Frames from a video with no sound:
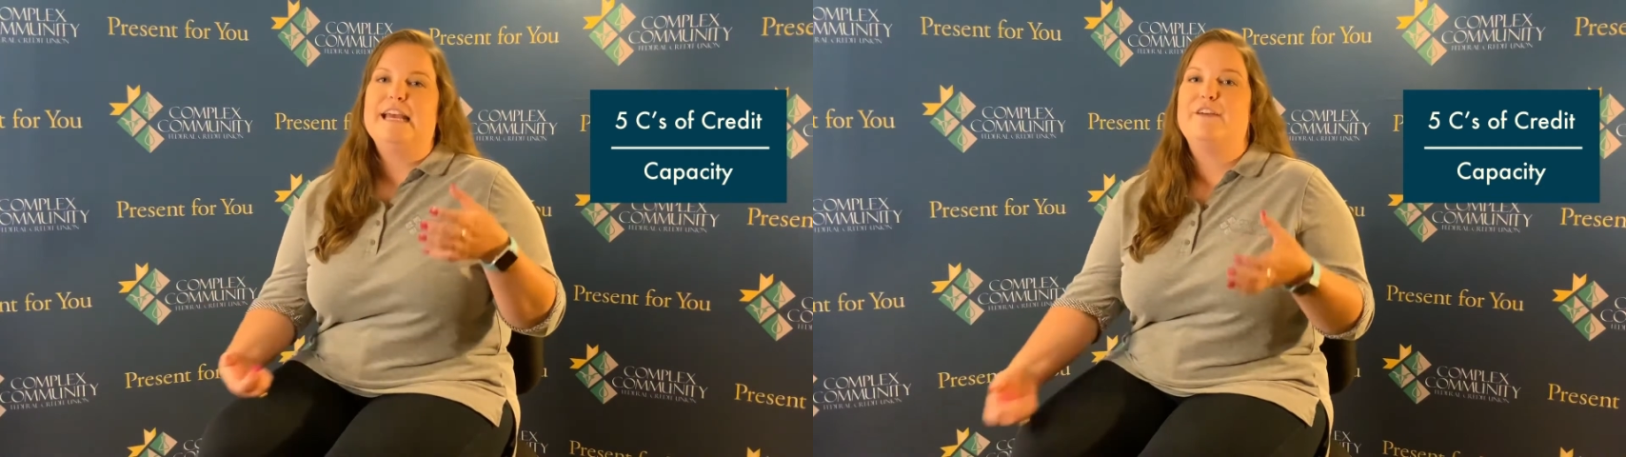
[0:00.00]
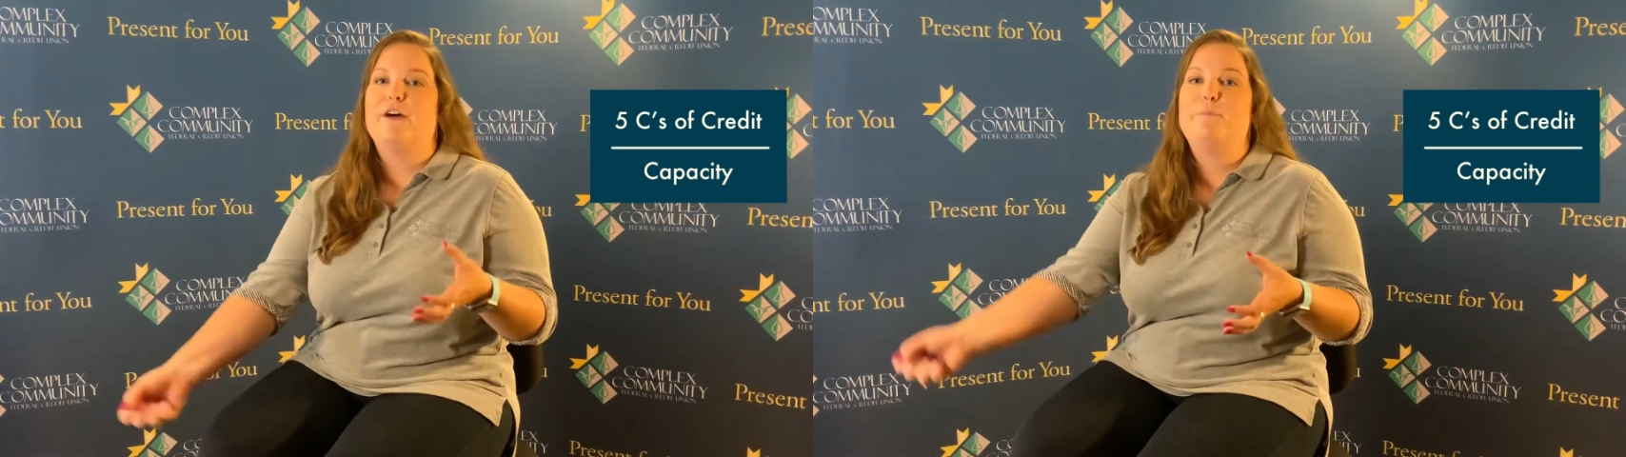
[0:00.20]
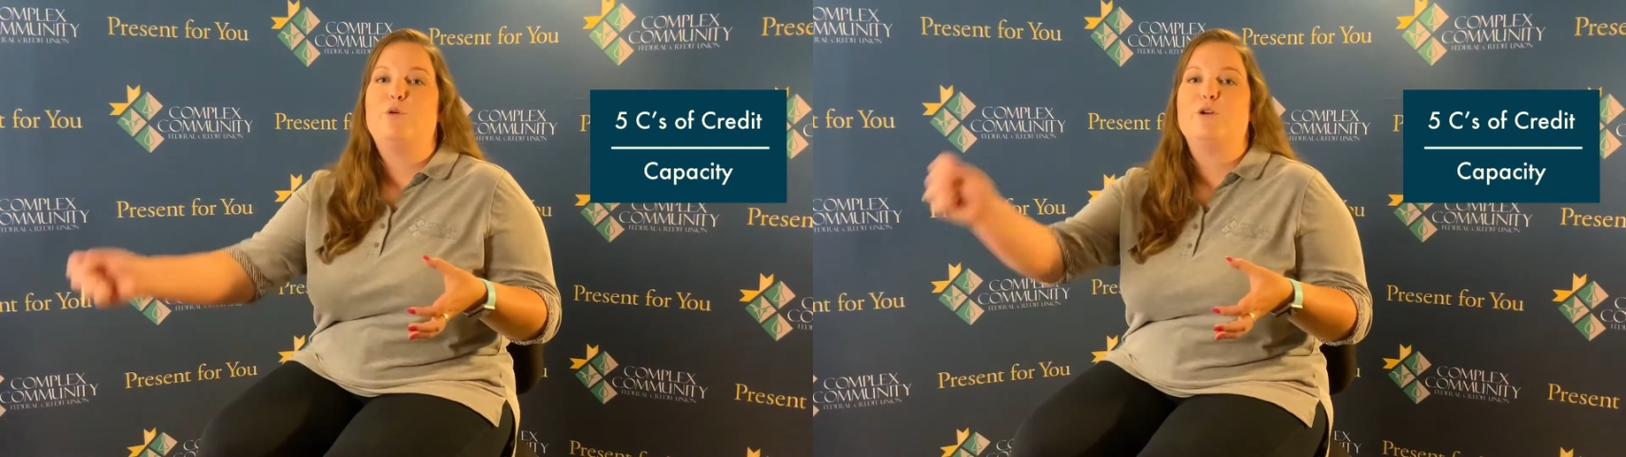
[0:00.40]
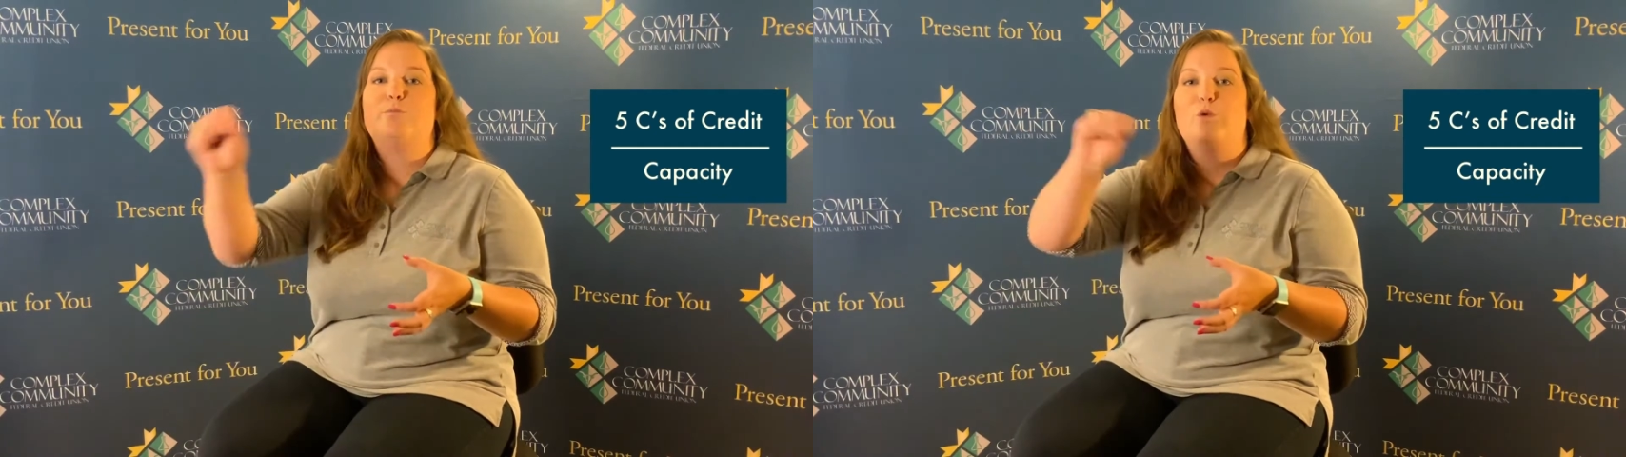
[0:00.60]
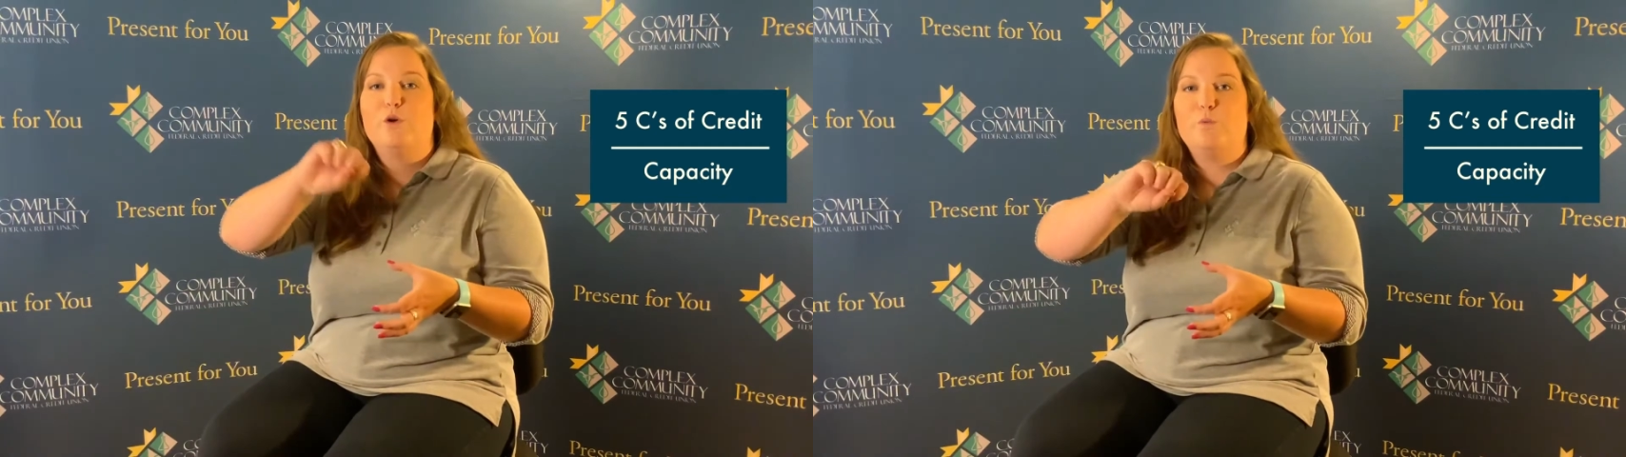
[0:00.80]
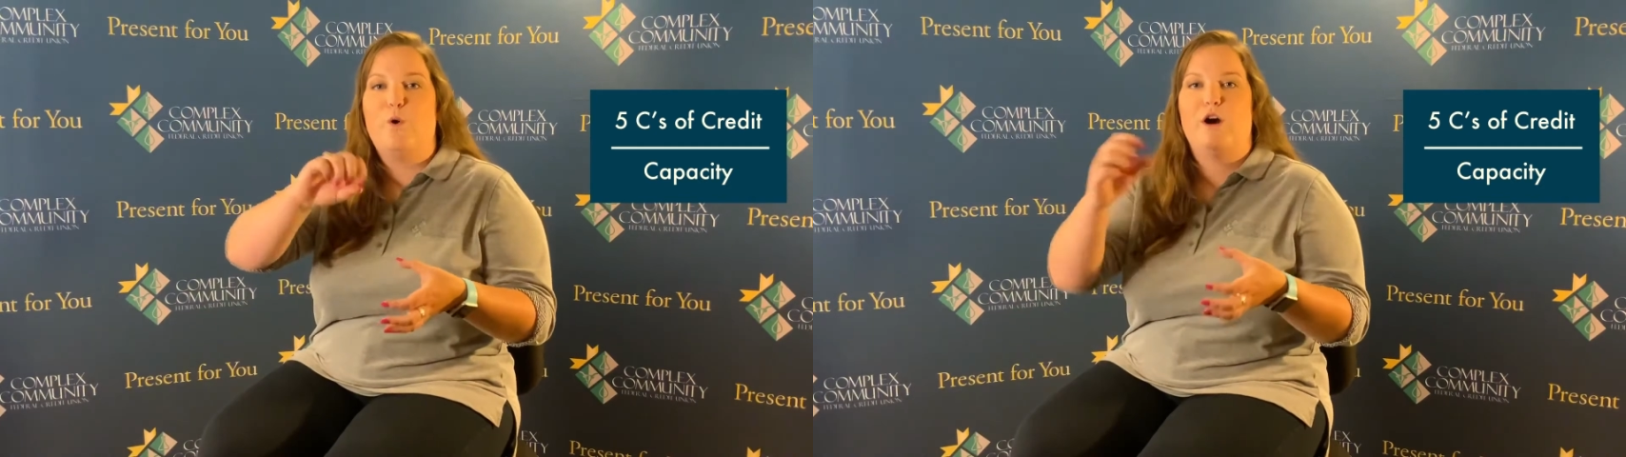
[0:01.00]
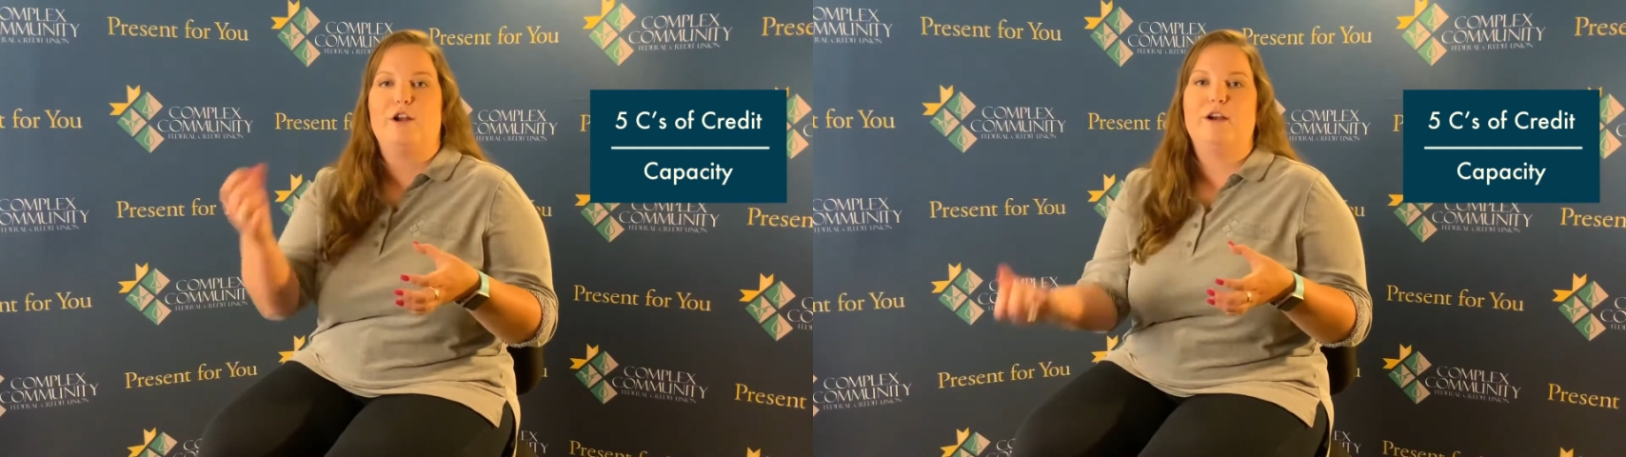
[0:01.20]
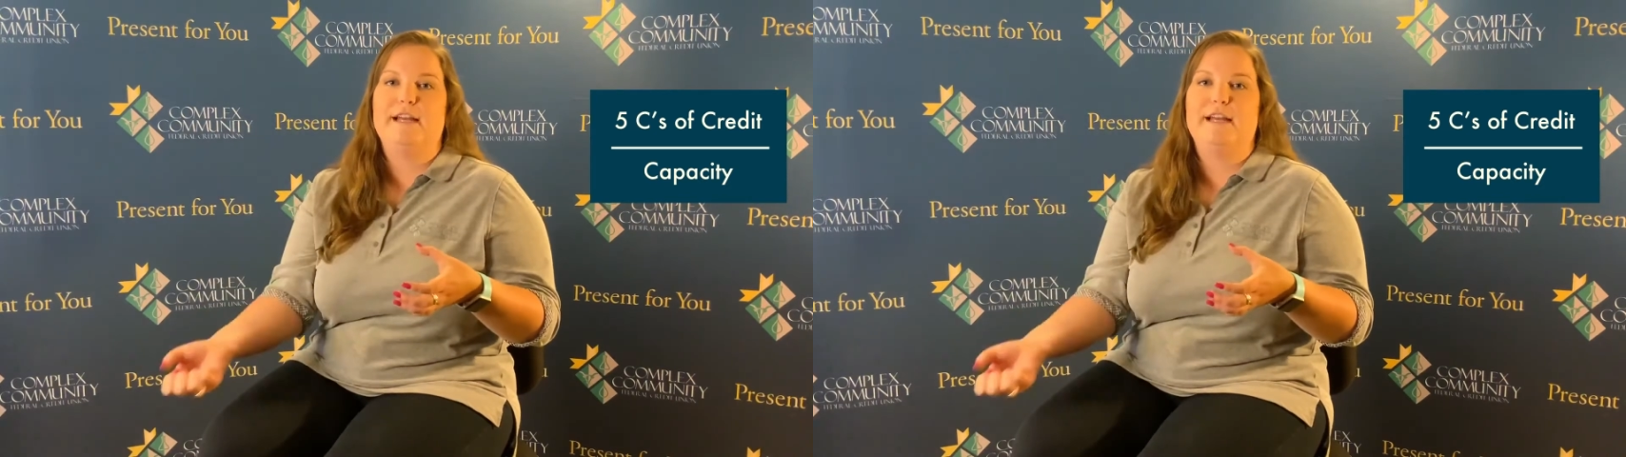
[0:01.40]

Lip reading: If I poured more water